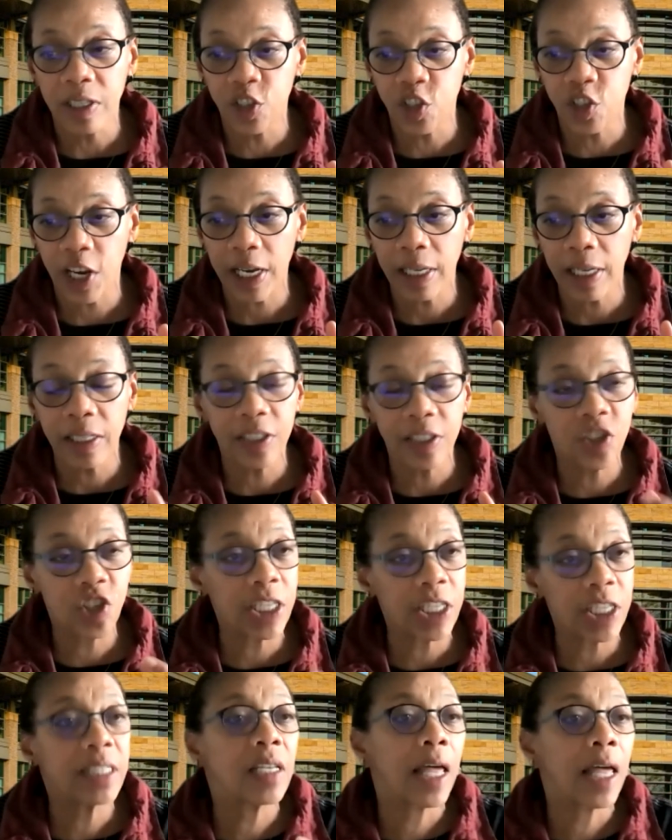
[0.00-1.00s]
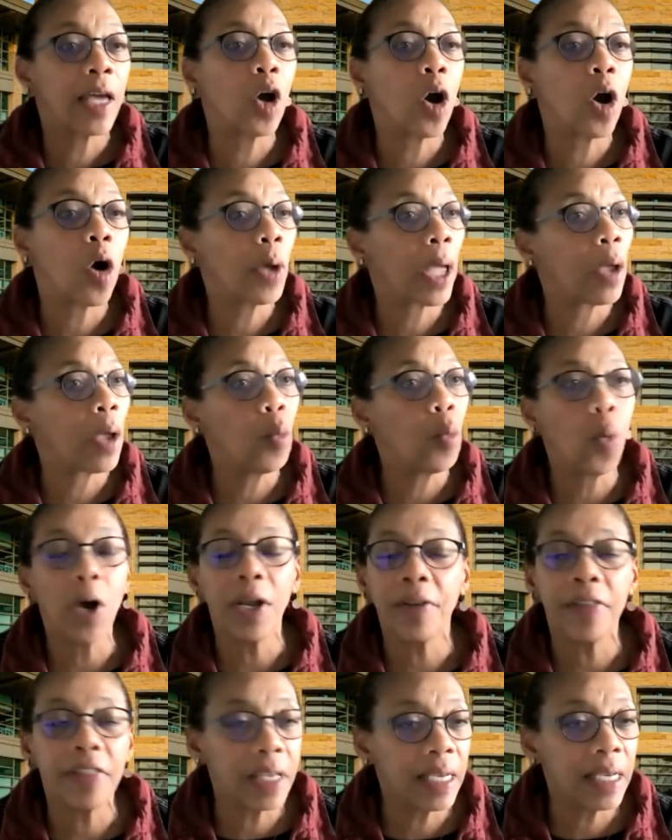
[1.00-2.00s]
a challenge, it's like, okay,
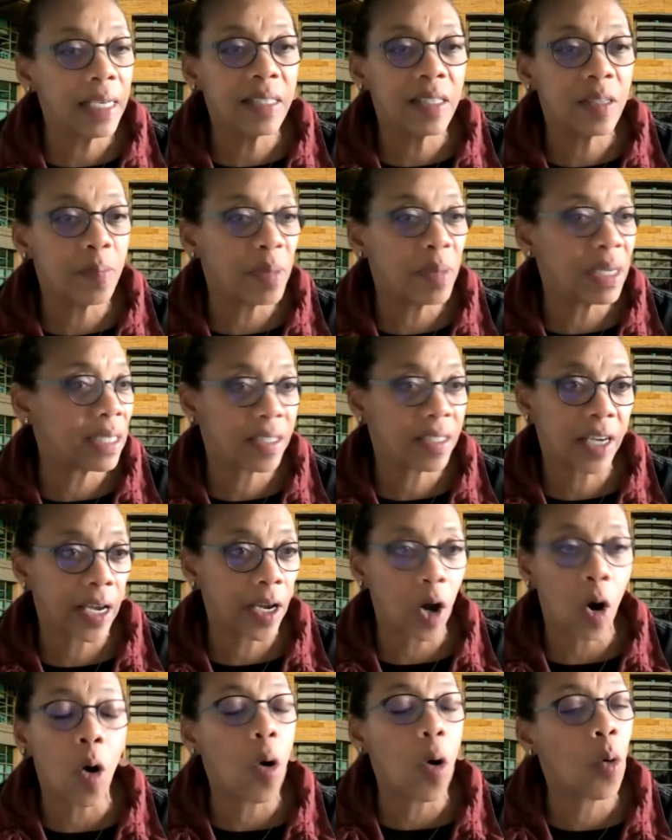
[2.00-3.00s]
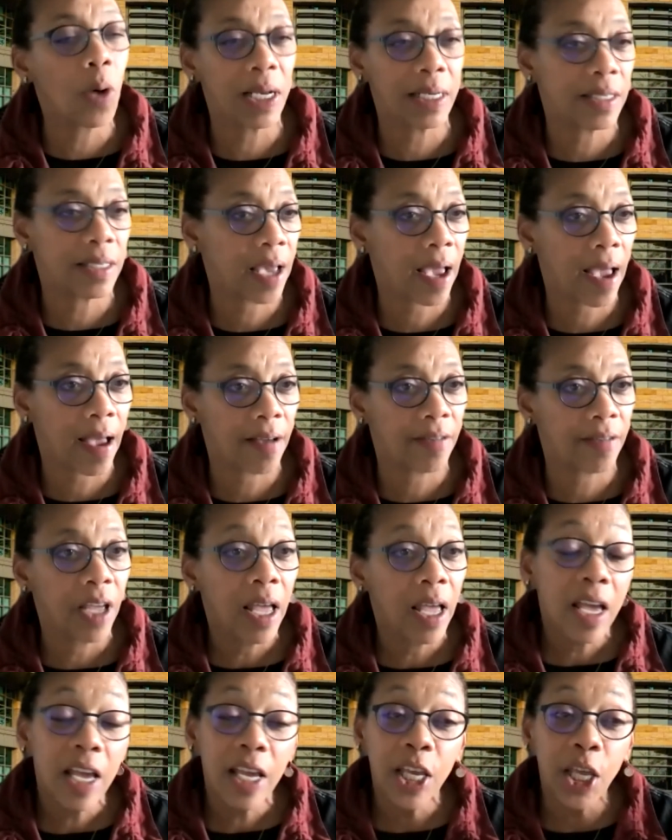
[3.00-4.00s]
what things must I always have?
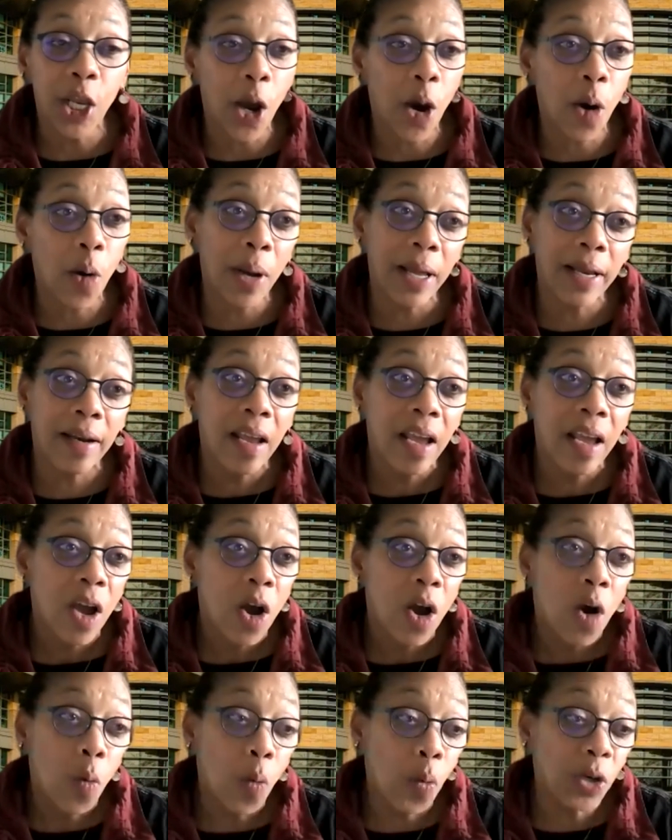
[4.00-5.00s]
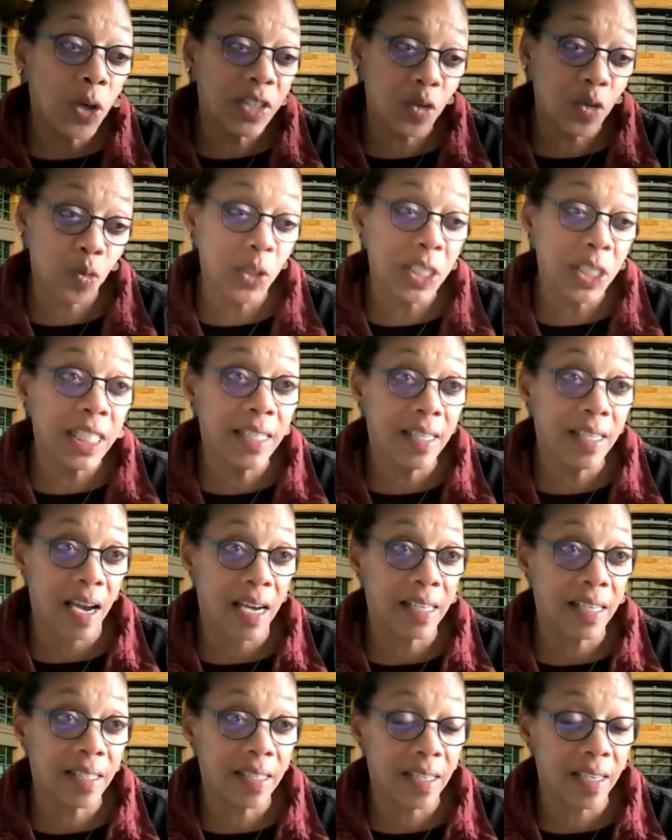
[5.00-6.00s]
And what's really
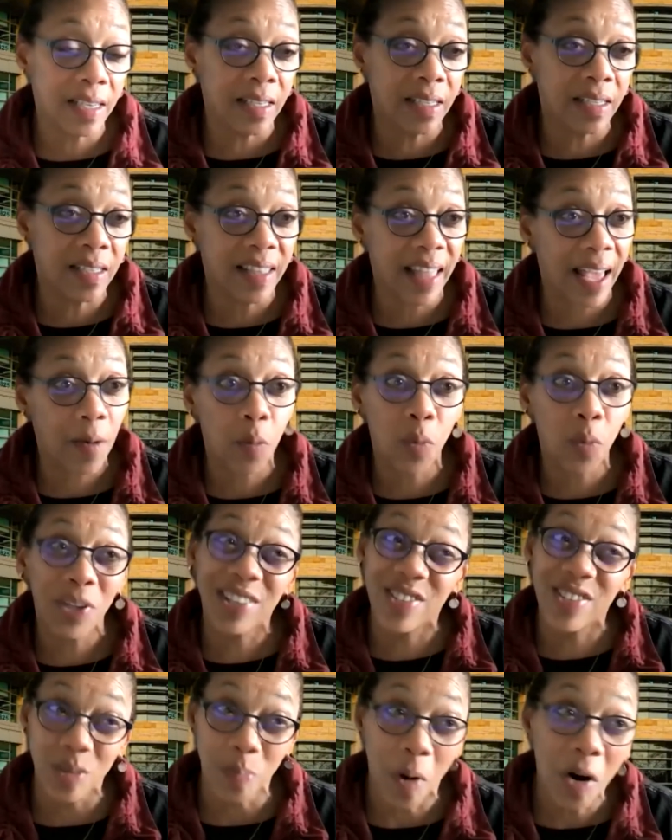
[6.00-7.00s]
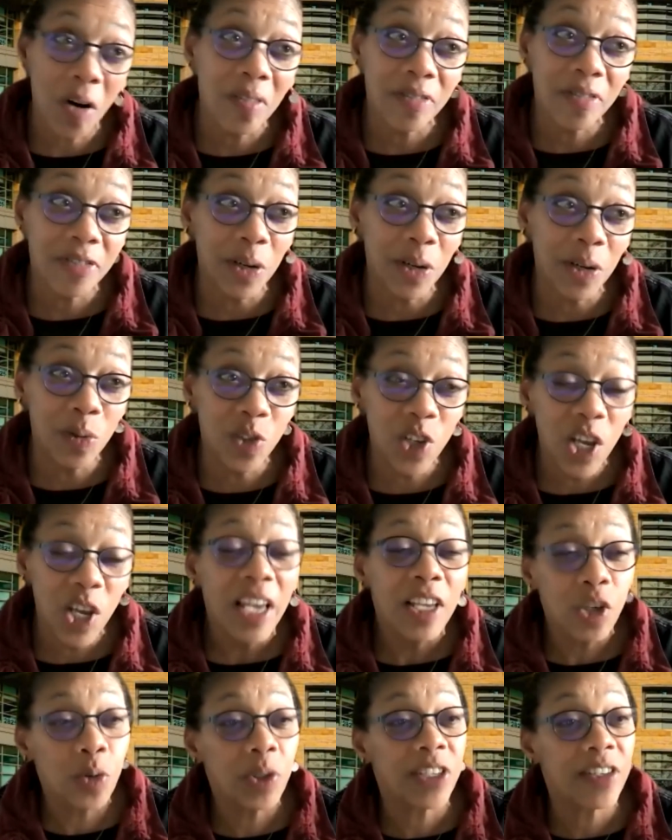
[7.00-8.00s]
nice is that with smartphones,
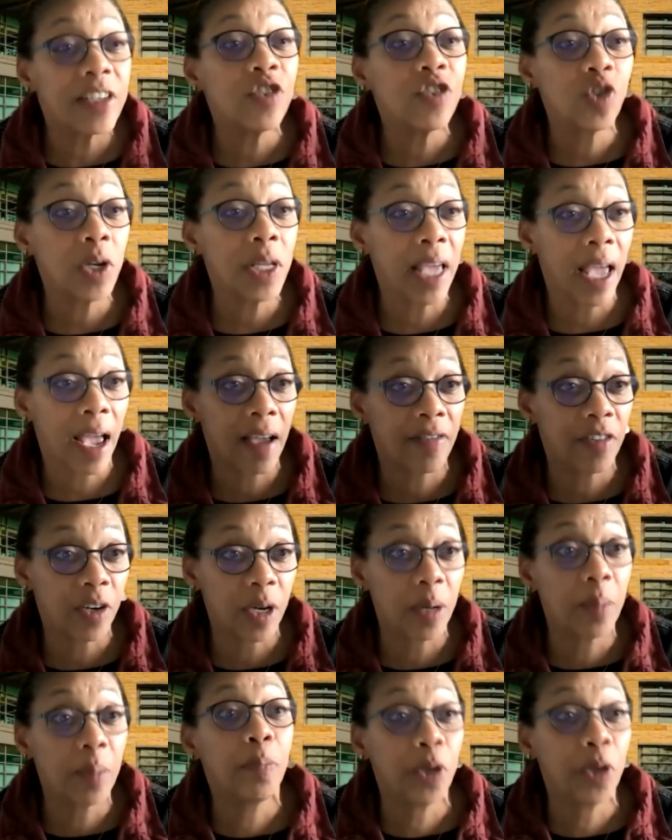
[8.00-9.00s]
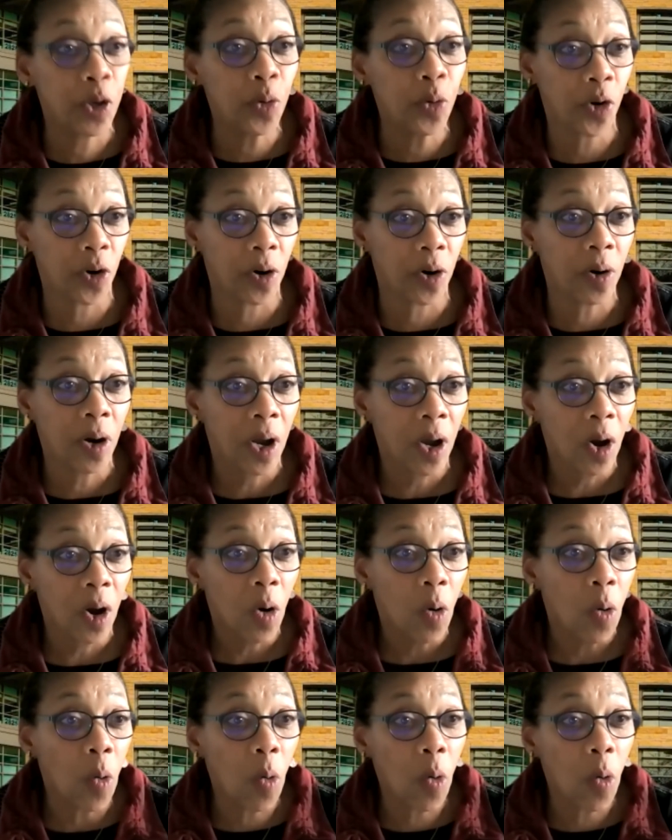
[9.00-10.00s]
you essentially have a computer
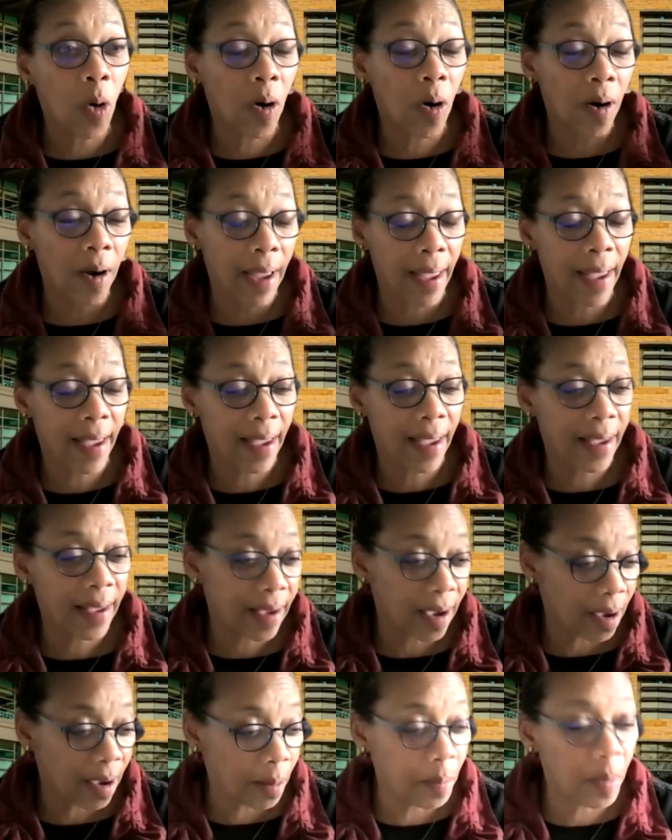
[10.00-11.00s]
or a